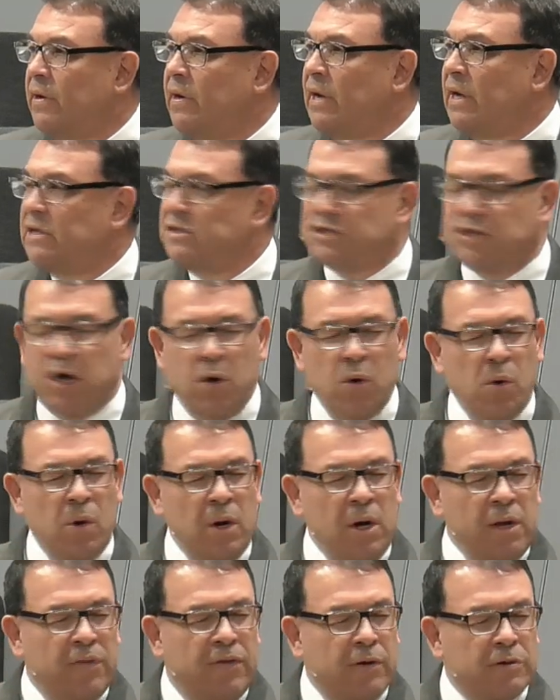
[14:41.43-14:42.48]
And so
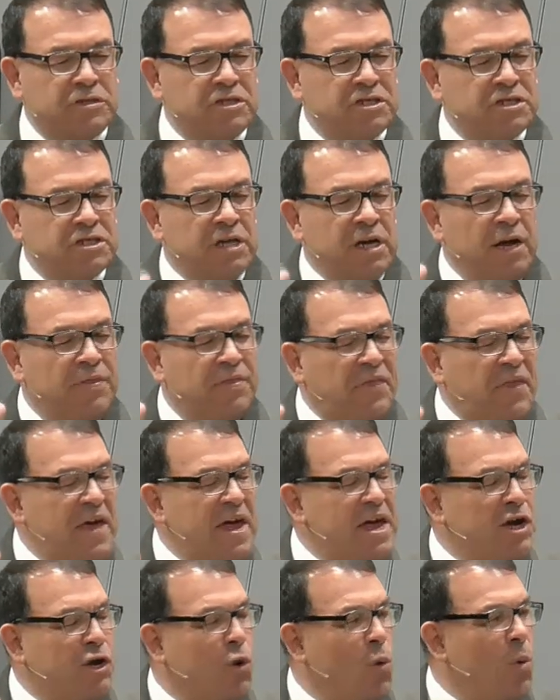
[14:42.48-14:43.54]
there's this
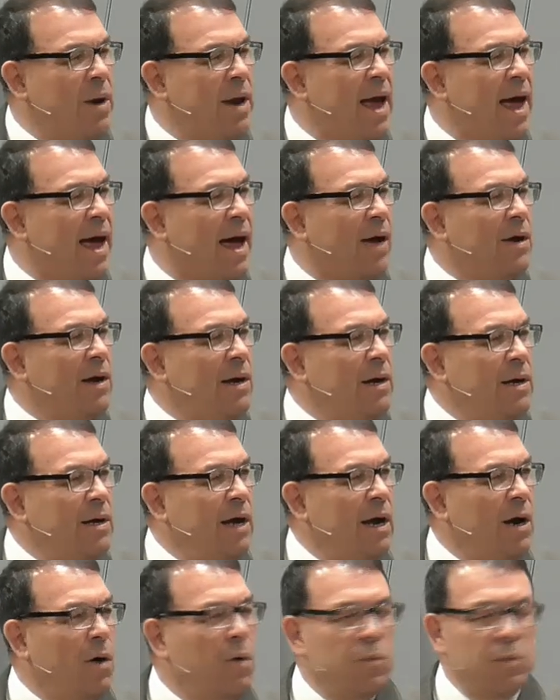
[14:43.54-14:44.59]
thing going out you
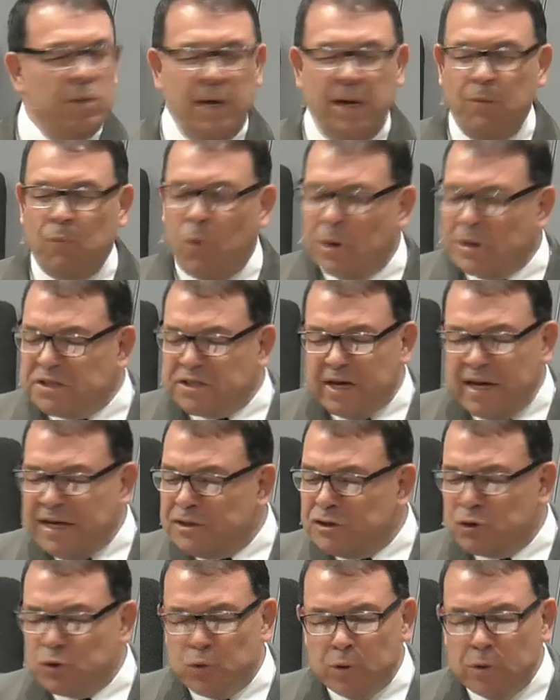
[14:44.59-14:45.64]
know, it wasn't in
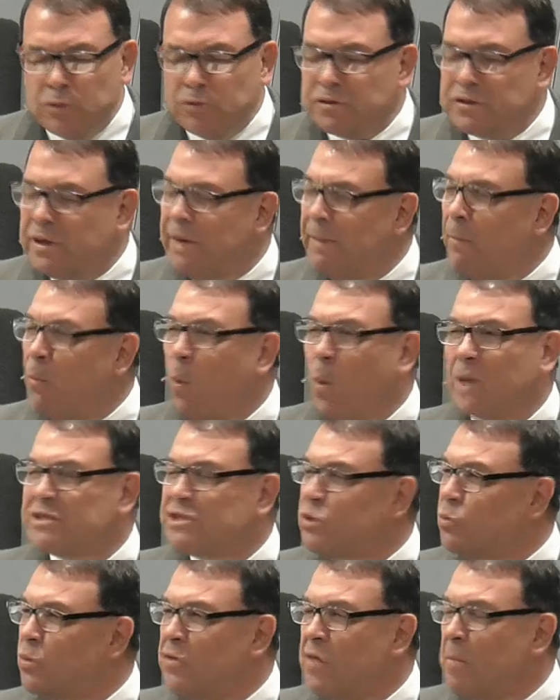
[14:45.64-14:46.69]
Jerusalem, it wasn't
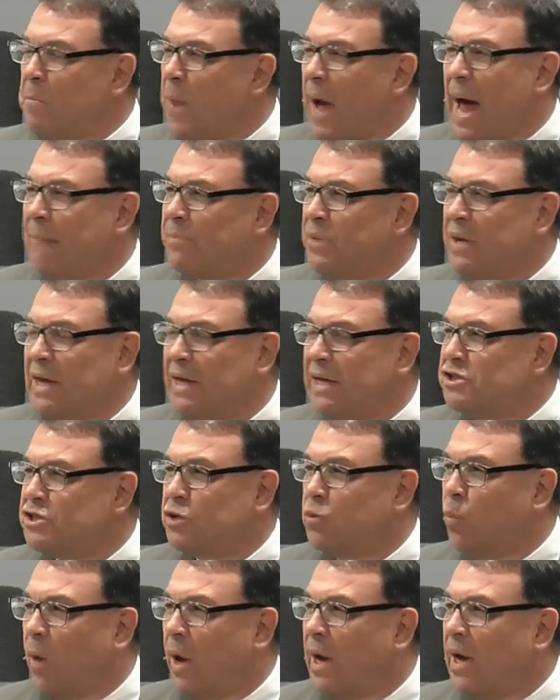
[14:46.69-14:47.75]
where the
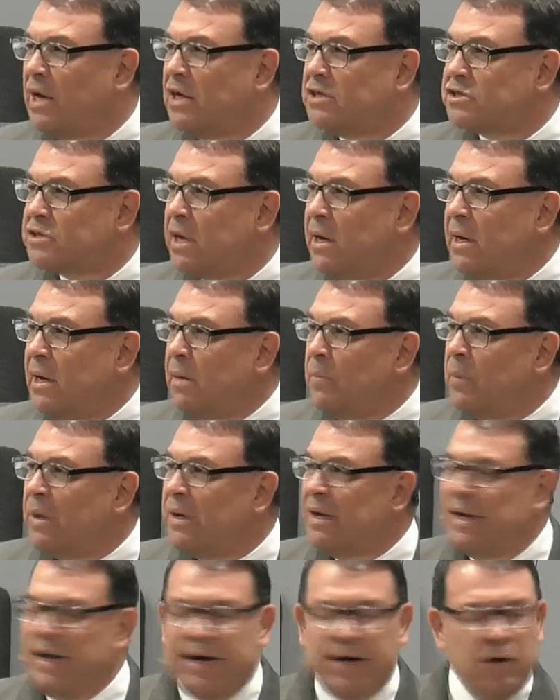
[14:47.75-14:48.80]
population was, but
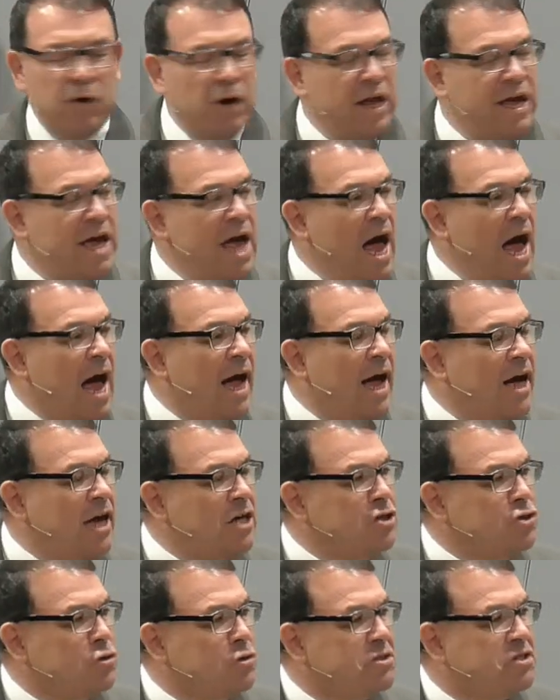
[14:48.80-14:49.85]
literally
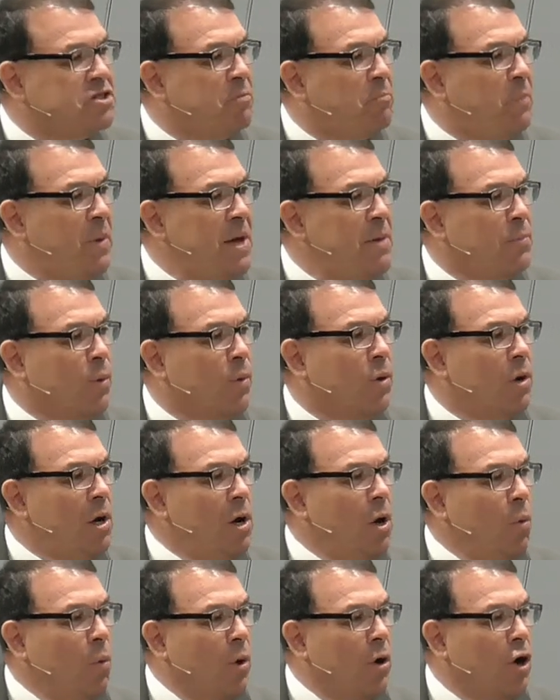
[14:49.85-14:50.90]
hundreds of people
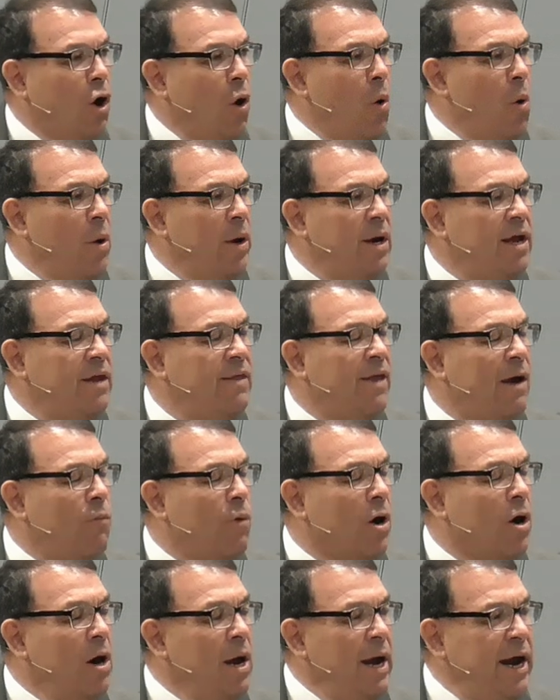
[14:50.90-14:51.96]
were going and they were
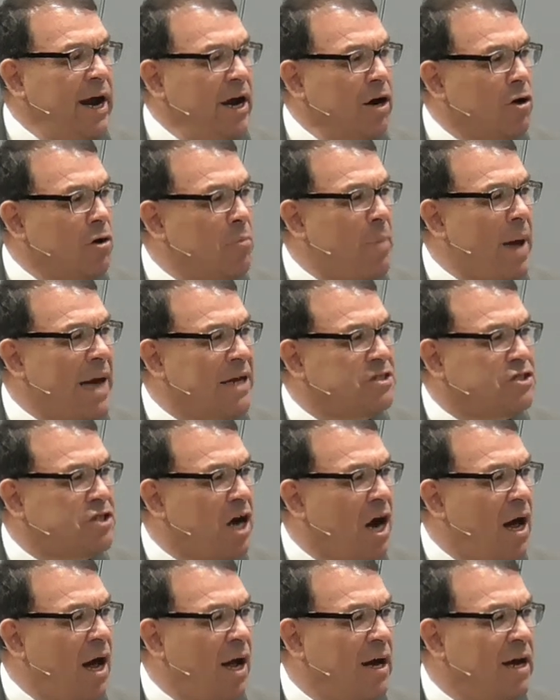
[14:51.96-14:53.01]
hearing about
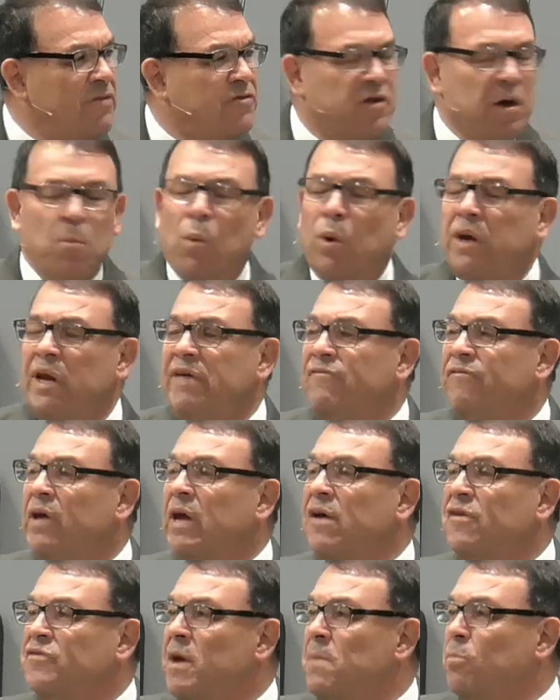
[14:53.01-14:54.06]
John, and someone even
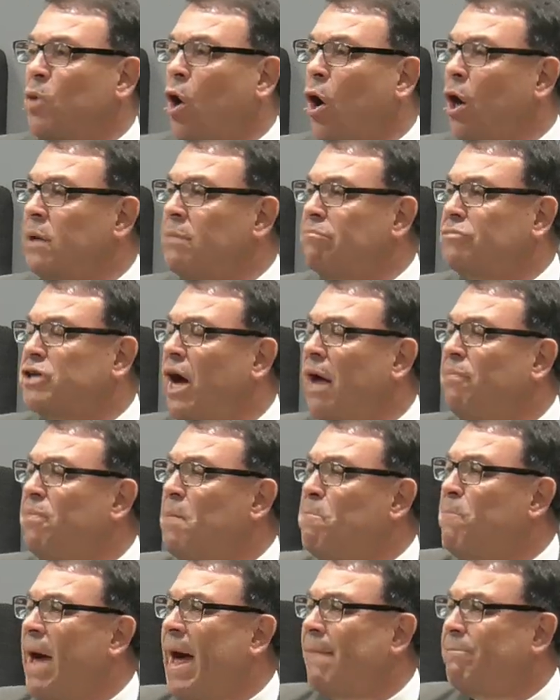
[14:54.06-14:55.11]
some called him John the
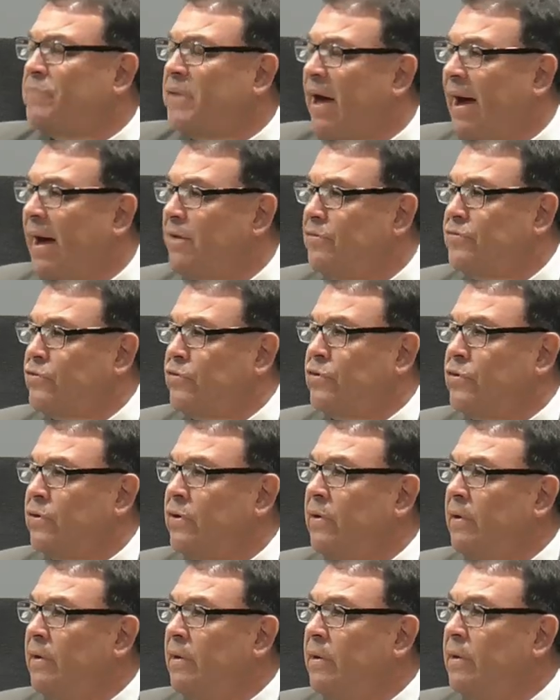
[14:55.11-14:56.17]
Baptizer.
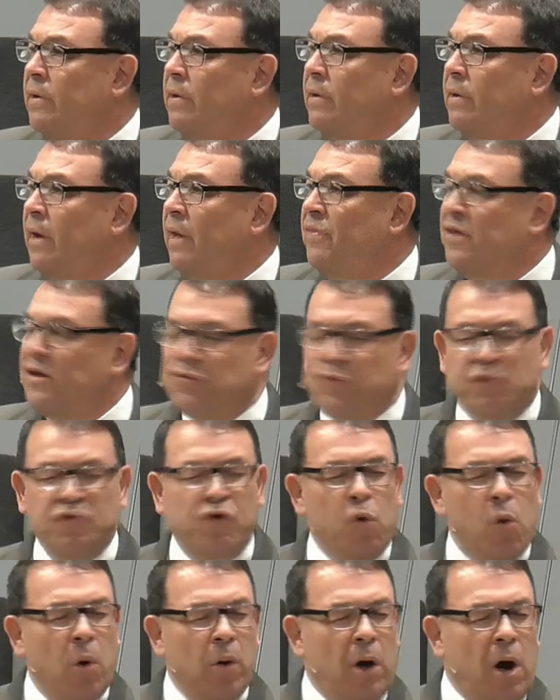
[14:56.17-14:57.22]
And this was
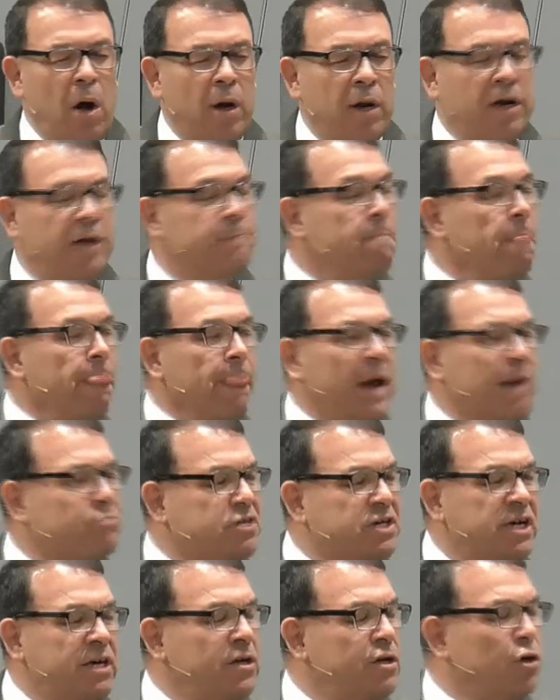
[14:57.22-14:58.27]
going on, and I'm
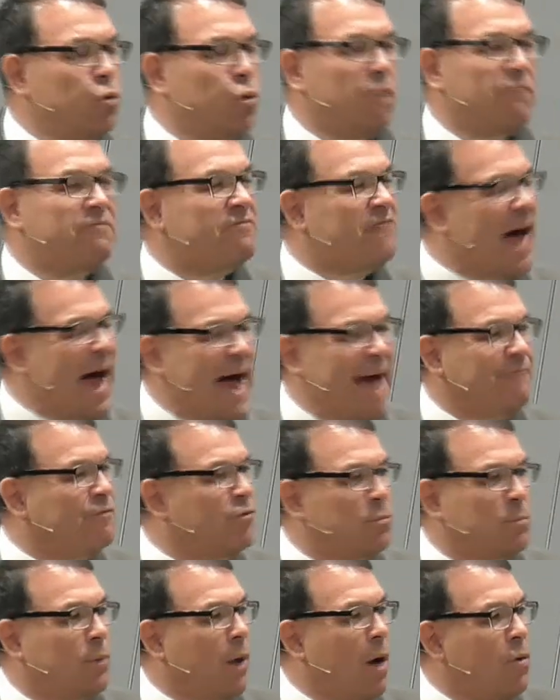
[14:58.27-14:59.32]
telling you, revival
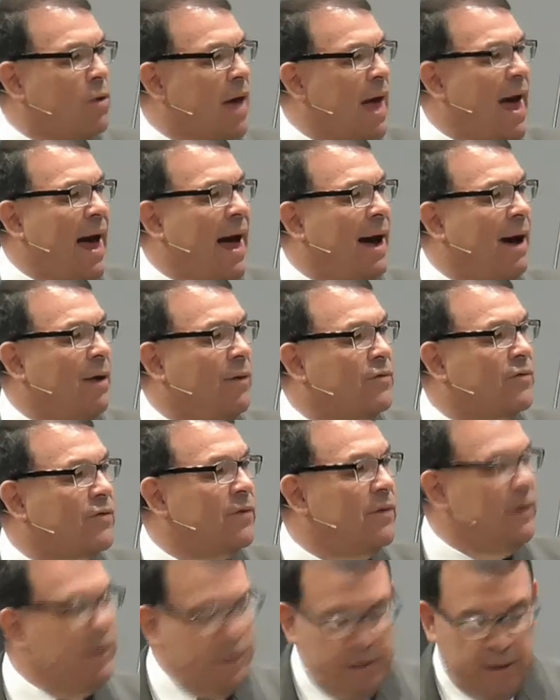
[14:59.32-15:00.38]
broke out.
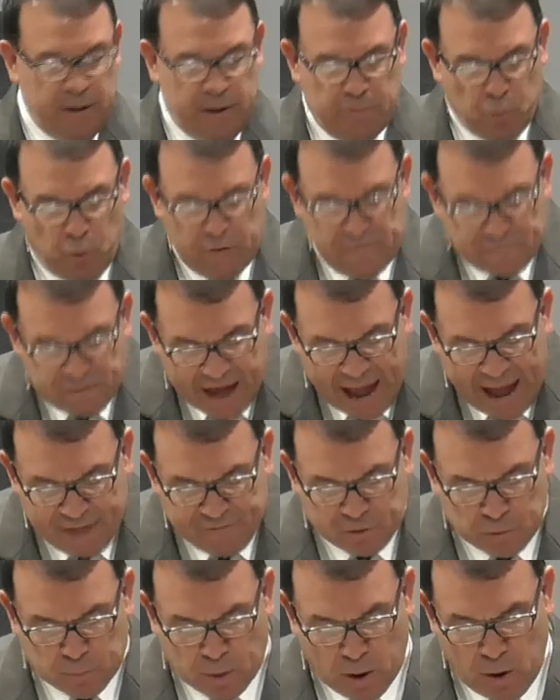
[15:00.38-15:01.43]

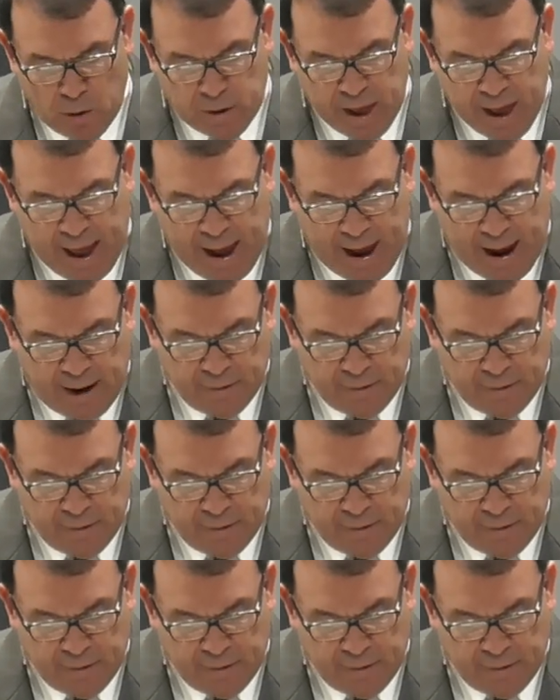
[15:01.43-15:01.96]
Revival broke out.